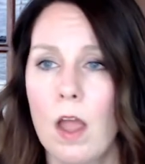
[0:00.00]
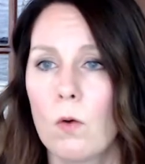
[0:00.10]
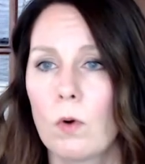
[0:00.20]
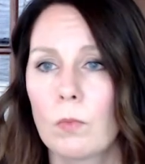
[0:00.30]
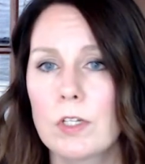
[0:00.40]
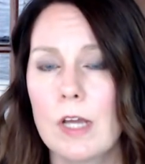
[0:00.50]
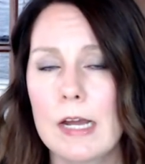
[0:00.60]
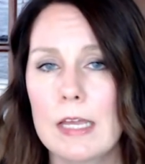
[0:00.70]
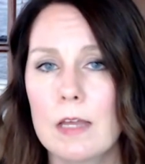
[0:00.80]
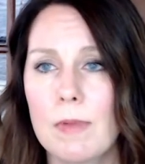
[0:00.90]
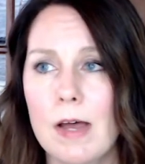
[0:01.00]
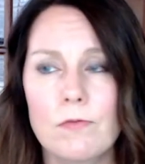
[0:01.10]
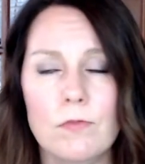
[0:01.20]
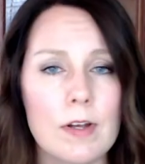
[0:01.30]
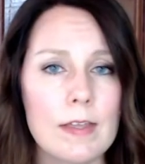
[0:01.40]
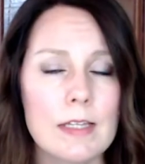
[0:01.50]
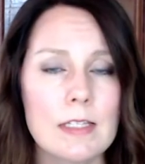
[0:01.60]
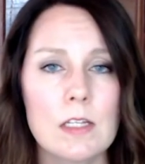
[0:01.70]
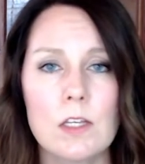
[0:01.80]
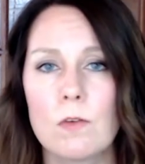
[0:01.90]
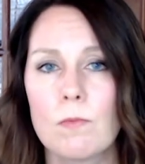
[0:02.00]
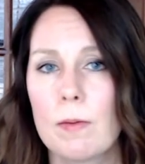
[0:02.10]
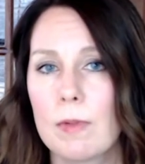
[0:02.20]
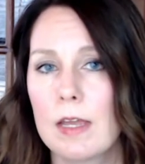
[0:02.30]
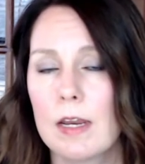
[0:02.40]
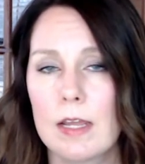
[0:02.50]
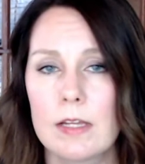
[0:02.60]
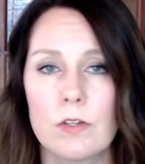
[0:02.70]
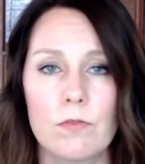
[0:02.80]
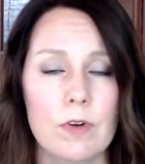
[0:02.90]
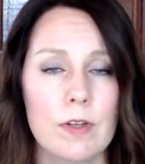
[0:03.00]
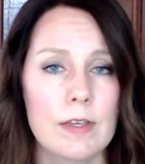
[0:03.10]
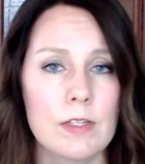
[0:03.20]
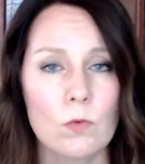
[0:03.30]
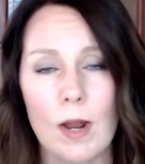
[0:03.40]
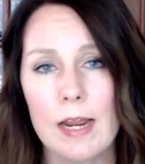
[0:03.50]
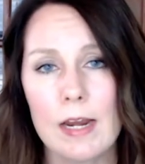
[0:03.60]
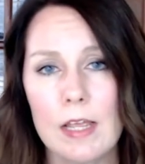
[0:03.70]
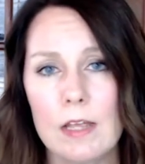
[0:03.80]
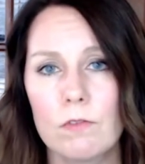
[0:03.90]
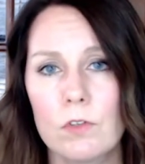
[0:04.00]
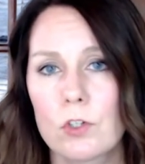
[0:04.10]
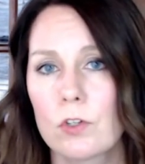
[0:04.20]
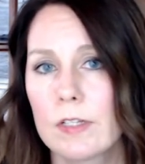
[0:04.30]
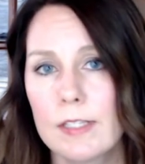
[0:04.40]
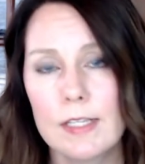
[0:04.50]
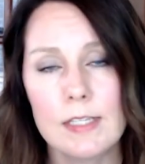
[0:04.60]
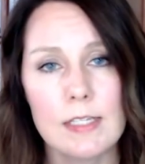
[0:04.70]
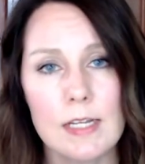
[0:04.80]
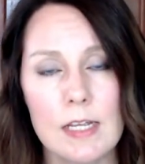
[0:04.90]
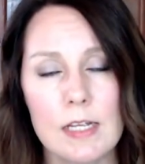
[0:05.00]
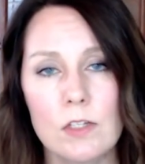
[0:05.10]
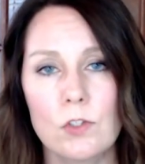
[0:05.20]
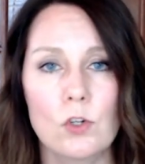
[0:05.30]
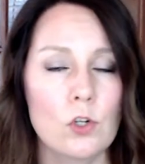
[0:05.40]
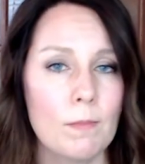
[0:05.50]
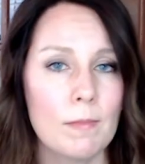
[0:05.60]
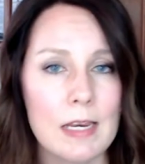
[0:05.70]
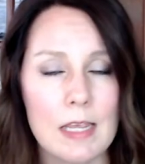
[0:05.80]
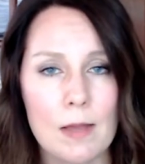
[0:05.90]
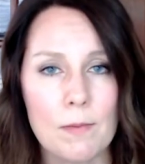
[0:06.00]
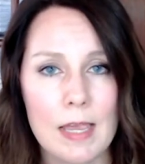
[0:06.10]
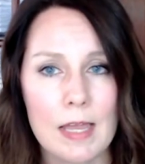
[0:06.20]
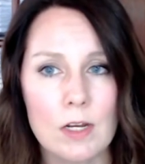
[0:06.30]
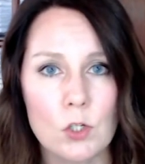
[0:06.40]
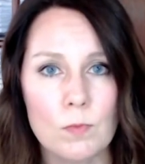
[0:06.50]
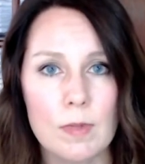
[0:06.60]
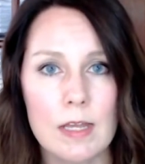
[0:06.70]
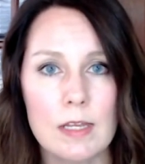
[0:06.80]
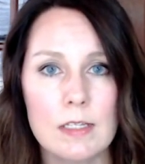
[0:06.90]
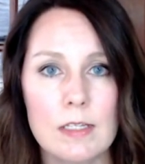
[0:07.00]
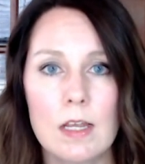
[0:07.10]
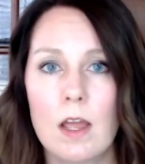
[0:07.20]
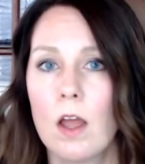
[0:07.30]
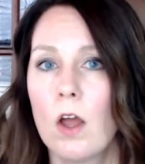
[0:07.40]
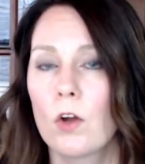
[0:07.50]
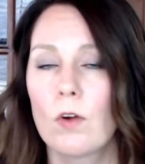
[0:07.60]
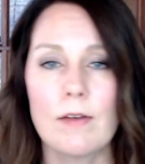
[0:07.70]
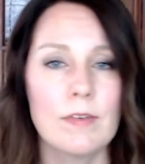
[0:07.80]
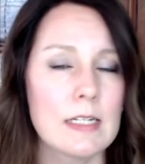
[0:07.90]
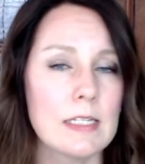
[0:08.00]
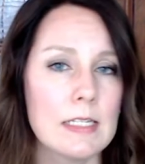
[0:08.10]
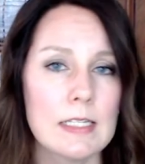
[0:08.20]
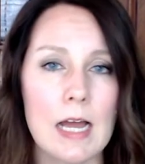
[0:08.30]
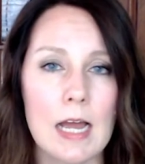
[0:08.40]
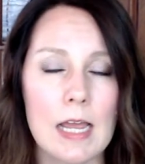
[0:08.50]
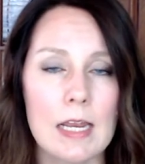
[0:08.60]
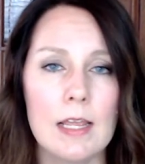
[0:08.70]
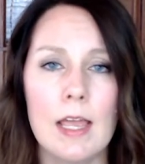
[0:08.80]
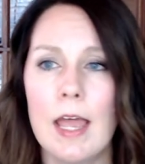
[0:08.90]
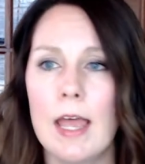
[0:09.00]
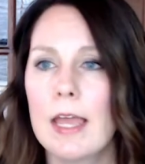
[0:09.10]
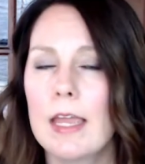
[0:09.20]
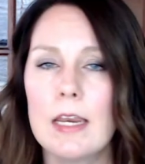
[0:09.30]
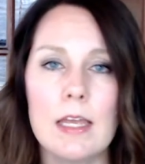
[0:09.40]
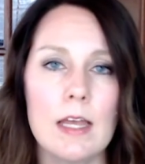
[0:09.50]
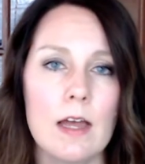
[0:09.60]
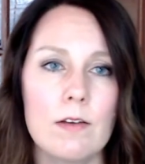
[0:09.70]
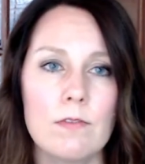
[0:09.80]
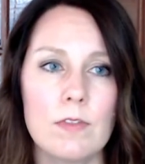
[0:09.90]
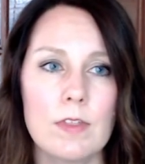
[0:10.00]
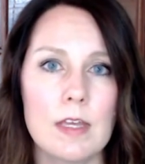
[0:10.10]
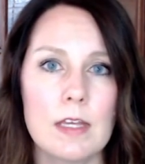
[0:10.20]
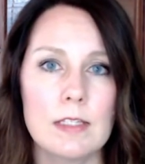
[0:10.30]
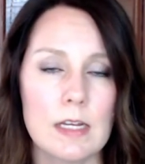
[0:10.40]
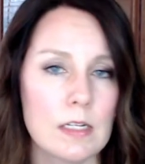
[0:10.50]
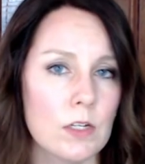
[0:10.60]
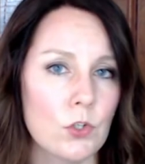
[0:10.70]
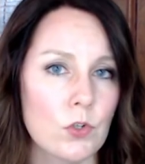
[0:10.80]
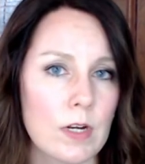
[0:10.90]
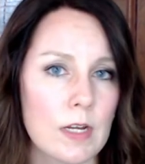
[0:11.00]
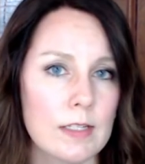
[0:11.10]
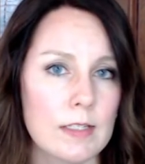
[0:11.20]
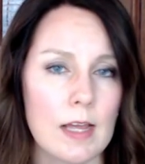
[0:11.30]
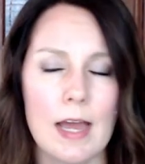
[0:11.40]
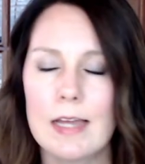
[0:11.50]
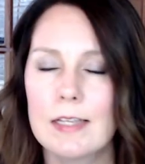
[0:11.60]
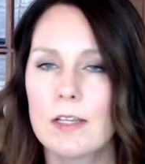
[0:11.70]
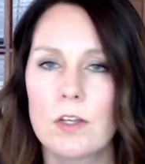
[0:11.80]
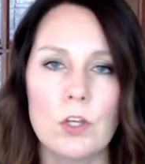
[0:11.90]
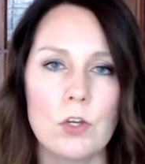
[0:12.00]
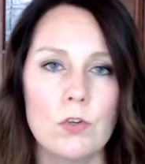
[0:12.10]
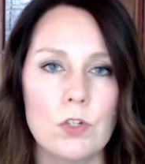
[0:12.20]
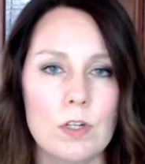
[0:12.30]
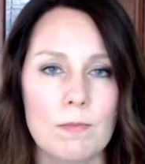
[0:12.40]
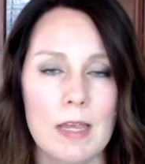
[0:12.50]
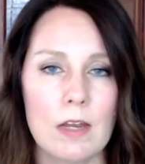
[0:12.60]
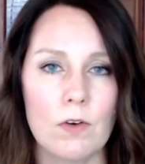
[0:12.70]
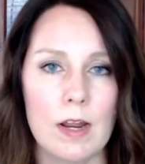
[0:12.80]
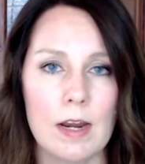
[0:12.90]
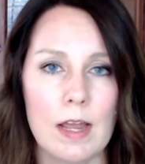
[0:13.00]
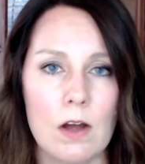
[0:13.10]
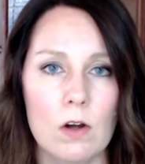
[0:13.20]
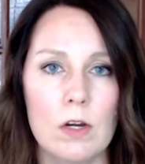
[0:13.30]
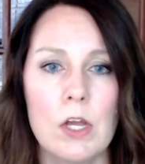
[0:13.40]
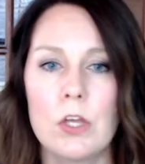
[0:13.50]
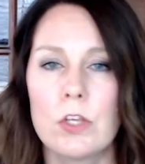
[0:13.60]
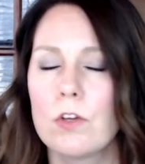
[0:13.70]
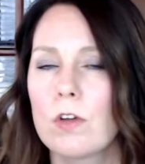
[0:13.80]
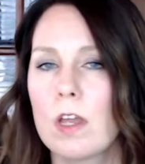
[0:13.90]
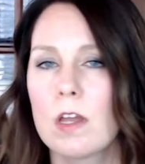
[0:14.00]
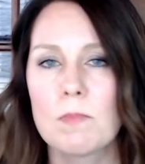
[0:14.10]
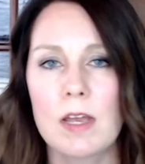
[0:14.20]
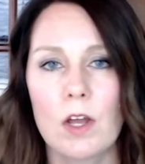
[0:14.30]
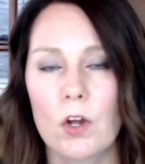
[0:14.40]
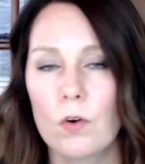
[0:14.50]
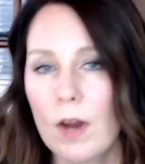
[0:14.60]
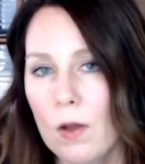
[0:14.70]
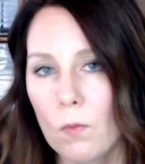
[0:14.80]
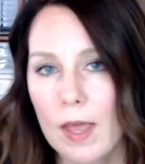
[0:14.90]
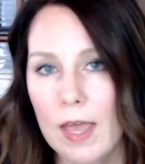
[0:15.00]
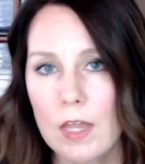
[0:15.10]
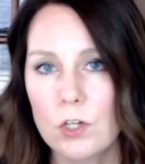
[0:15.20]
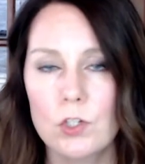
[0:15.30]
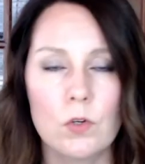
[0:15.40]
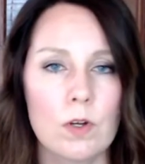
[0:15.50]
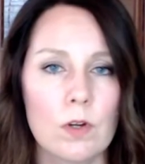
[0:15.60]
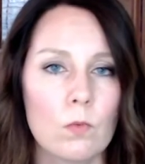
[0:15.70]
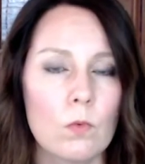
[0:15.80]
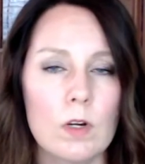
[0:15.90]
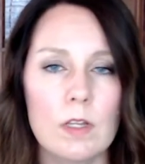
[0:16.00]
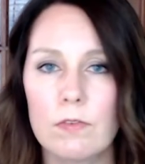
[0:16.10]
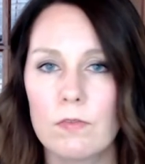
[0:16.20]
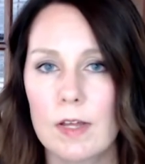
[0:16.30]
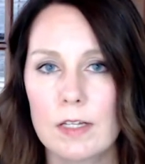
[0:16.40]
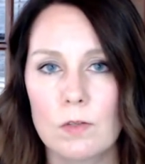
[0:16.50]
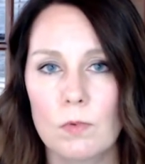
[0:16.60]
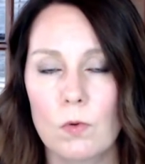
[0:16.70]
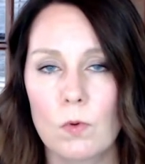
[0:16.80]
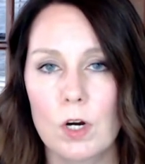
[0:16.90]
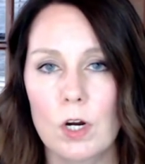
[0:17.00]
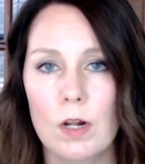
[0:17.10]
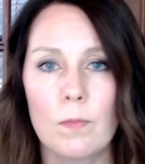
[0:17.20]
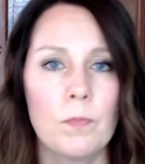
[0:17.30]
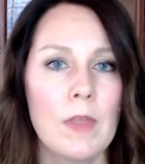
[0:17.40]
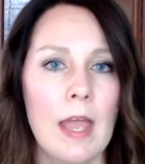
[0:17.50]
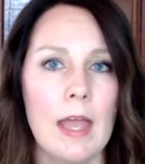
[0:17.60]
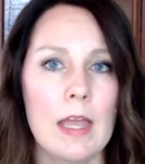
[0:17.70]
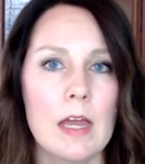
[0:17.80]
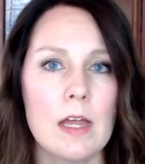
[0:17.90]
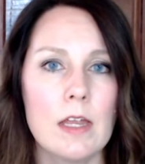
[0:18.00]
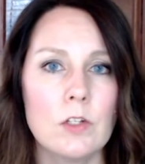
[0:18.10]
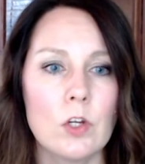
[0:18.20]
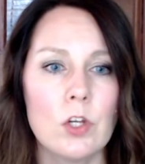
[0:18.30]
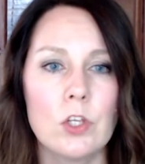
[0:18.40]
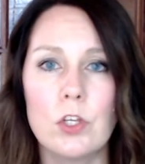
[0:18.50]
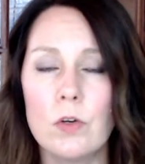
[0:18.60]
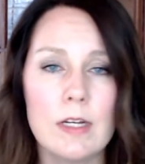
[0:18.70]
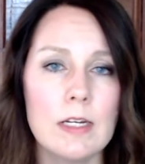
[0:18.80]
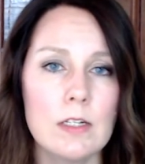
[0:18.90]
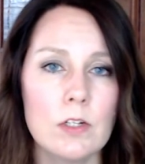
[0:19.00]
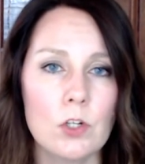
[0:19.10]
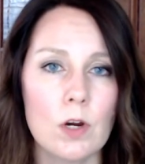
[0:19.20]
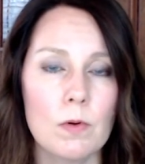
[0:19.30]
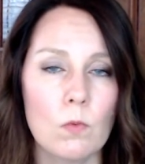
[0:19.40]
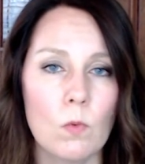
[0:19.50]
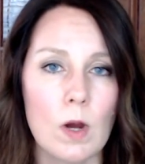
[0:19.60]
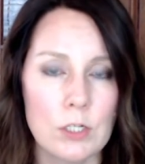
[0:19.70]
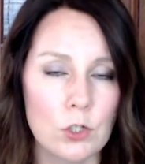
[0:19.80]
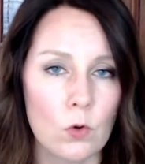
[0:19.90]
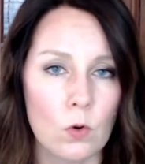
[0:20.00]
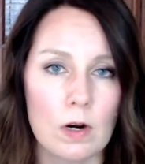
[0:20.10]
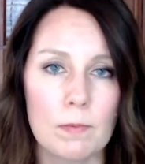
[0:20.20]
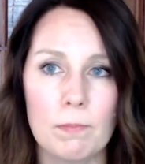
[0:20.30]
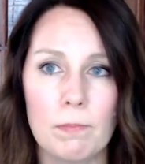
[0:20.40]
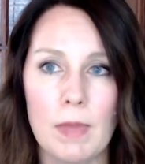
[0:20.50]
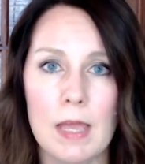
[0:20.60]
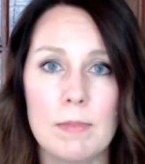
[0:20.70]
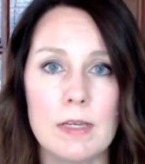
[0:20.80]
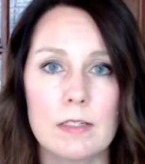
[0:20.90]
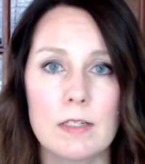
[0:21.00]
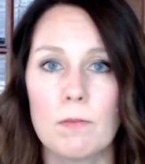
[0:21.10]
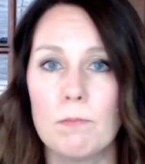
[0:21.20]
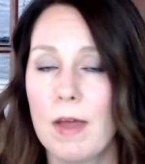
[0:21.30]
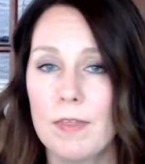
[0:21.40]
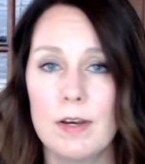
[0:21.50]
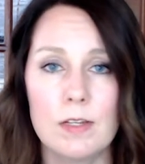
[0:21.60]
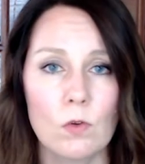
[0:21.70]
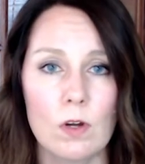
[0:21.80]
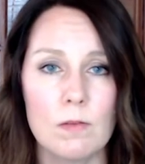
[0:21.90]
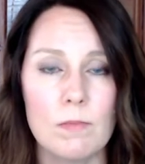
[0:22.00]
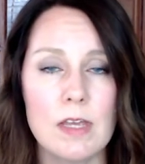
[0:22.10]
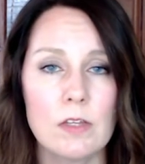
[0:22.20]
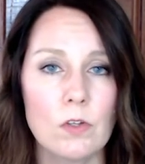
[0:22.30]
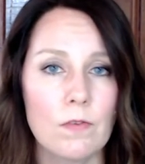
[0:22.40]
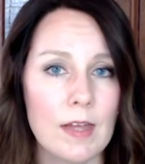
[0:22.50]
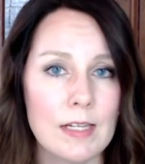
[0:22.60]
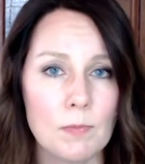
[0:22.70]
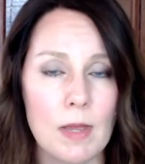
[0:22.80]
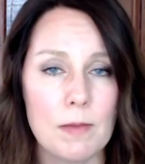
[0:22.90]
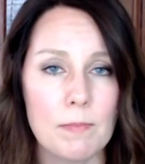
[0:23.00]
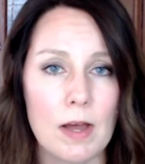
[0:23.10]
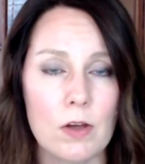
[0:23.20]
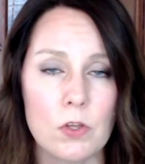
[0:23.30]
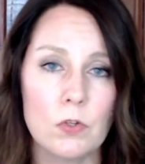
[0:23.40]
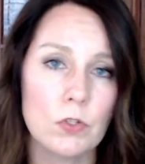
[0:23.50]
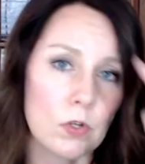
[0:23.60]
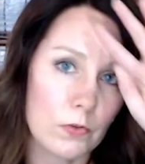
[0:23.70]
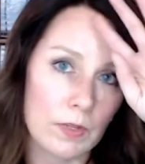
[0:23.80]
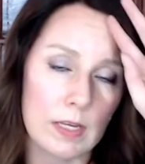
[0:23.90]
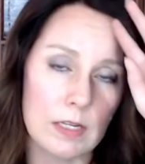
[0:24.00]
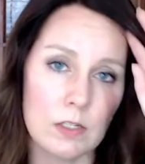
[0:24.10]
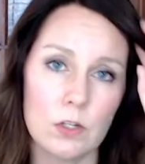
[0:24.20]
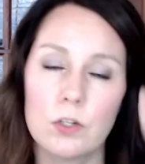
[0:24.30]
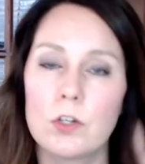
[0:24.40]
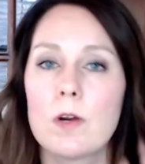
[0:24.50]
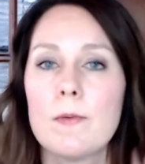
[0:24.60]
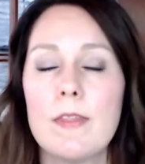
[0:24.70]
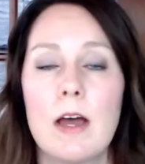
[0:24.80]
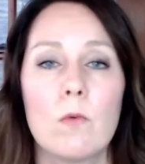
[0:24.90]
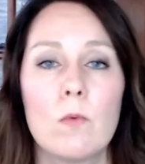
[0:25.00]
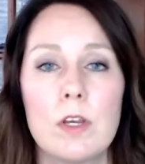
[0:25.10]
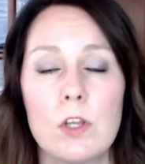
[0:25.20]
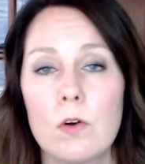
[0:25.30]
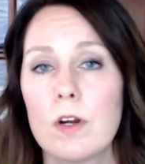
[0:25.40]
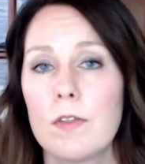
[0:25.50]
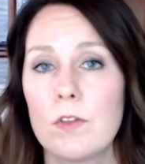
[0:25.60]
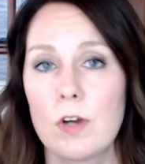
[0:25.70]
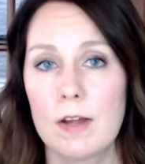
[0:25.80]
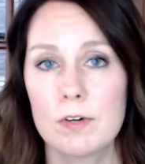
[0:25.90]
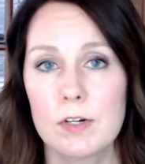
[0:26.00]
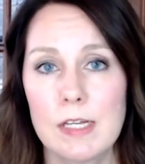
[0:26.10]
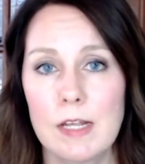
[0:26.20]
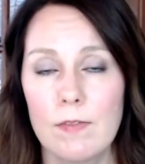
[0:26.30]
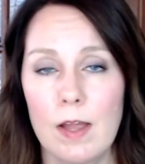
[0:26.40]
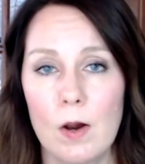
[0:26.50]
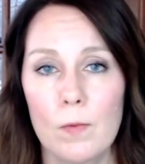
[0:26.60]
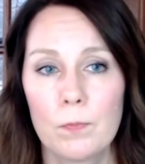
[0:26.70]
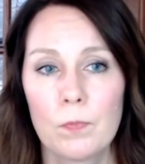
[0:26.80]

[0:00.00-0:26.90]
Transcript: When we're talking about freelancing, you may be getting into freelance writing, virtual assisting, social media management, graphic design. Any of these industries has a huge demand right now. You can make a great wage doing really flexible work, and you get to determine what your payment method is going to be. So if that's PayPal, you certainly get to determine that when you are in the driver's seat there.